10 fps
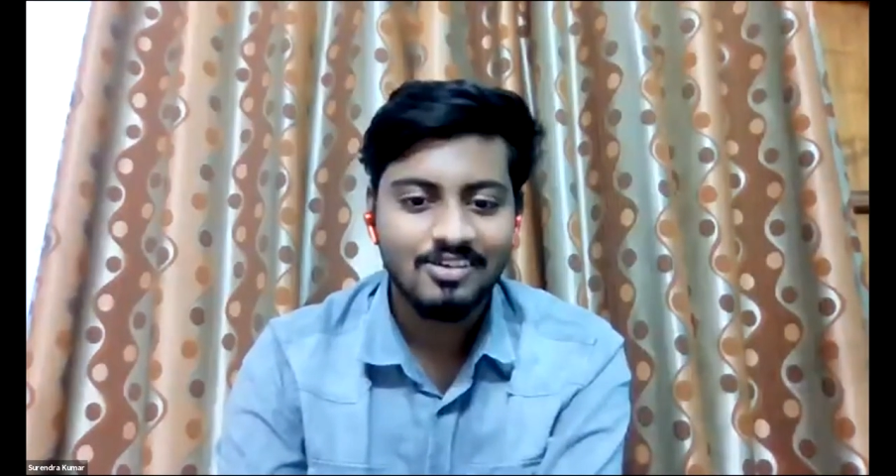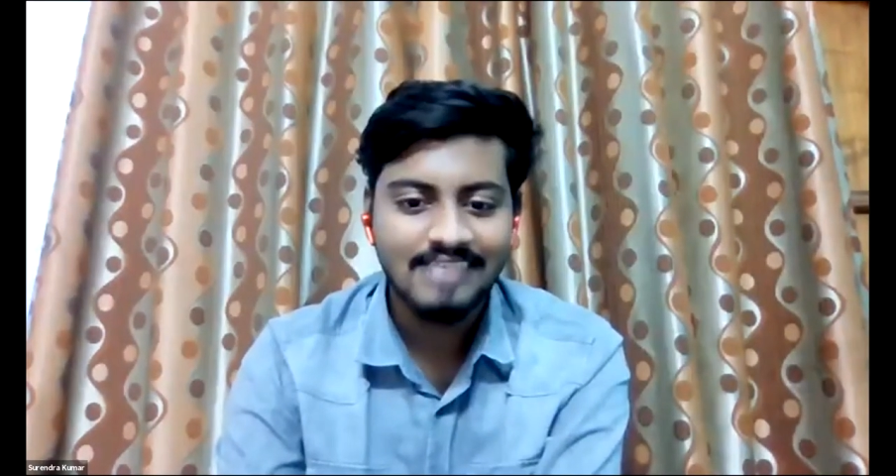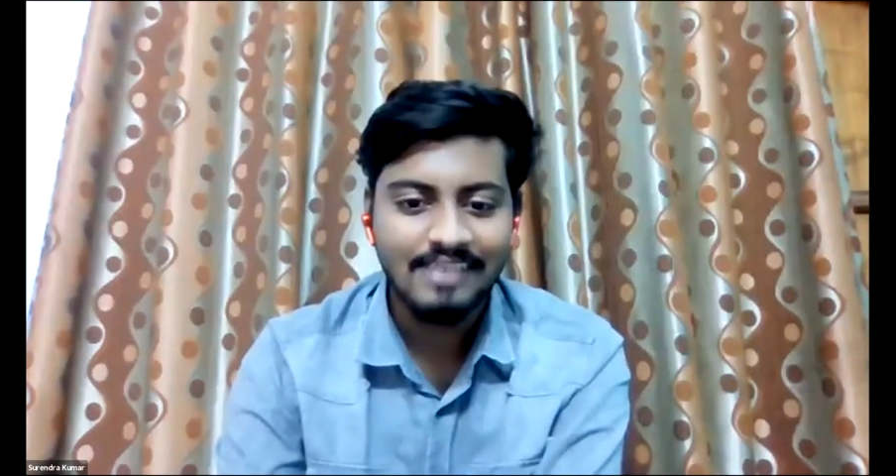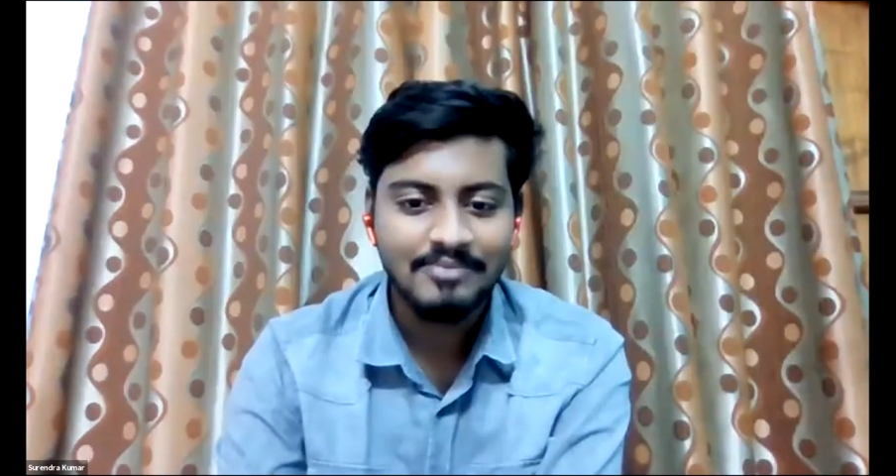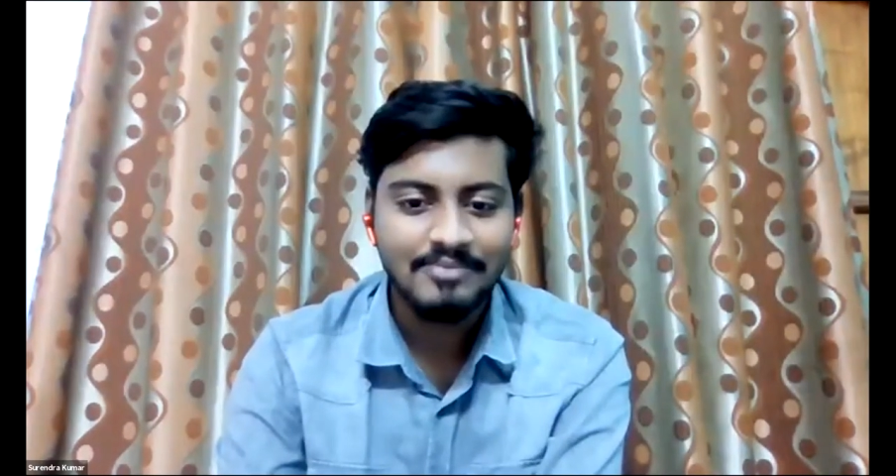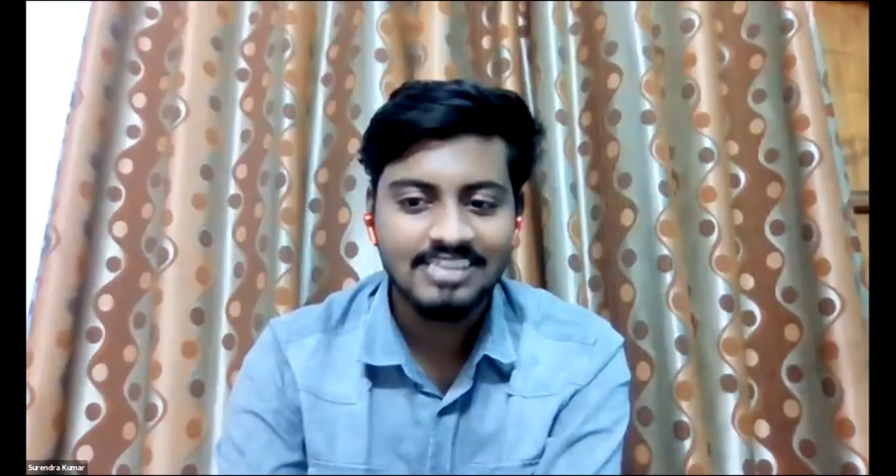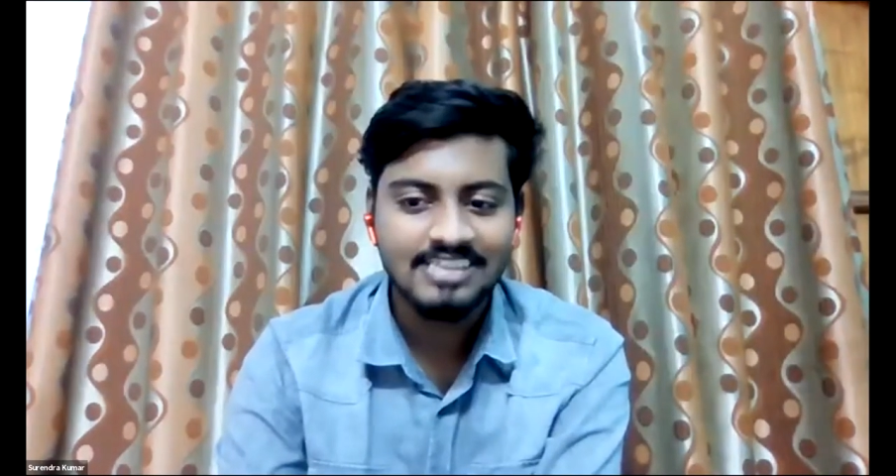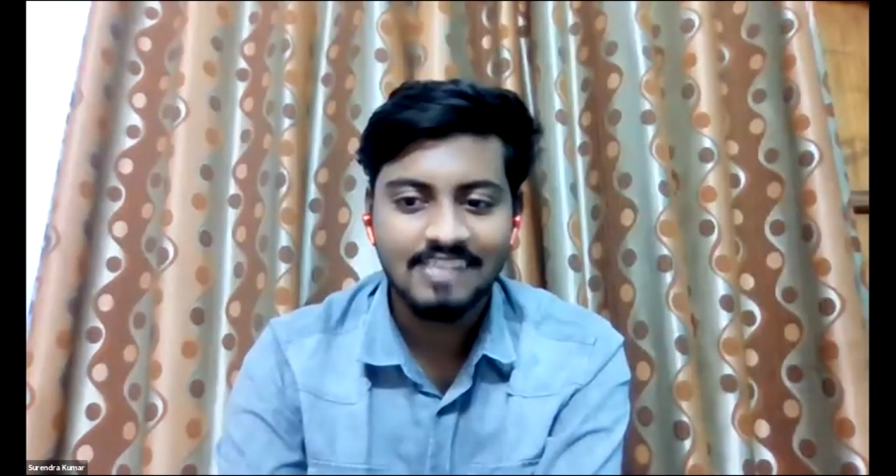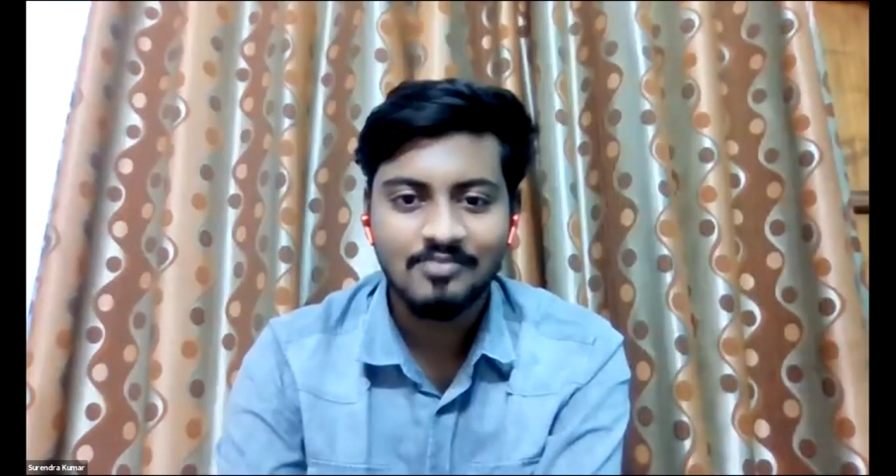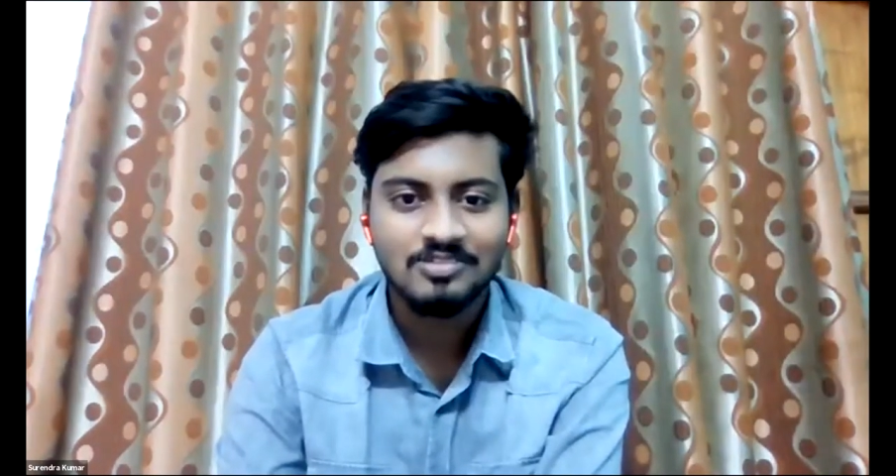type in the chat
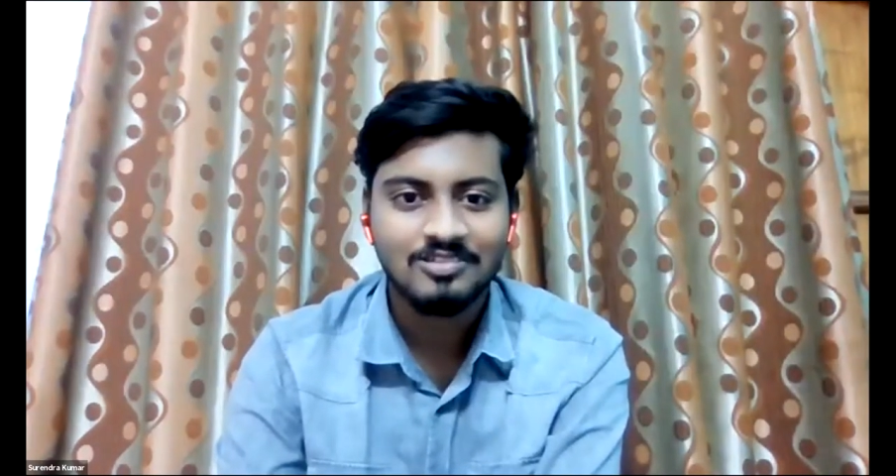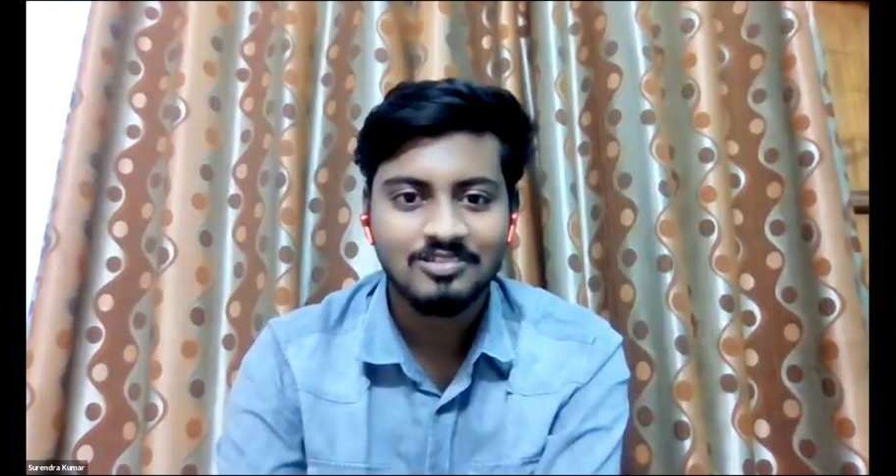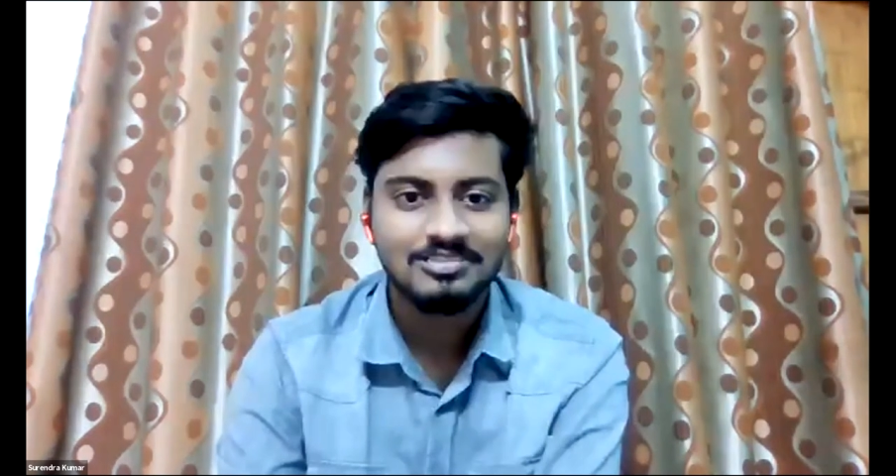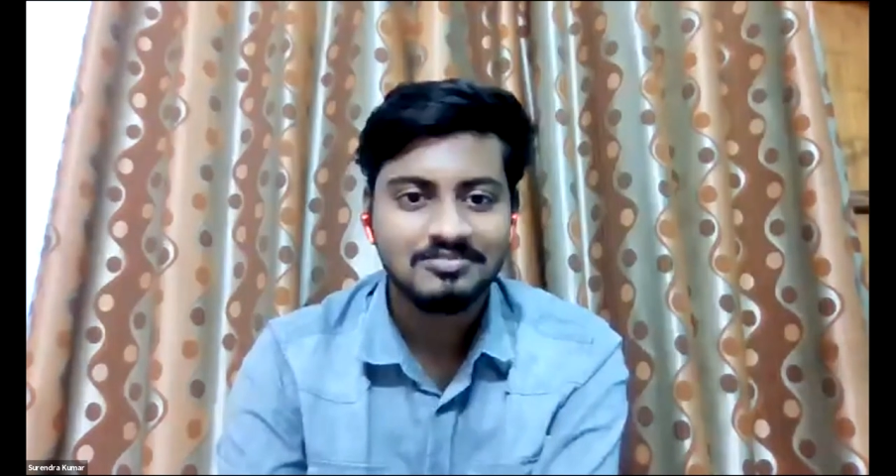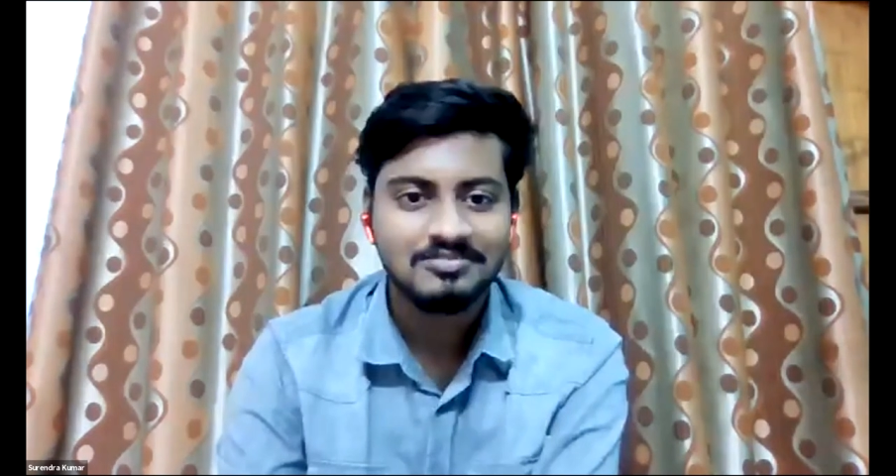box also.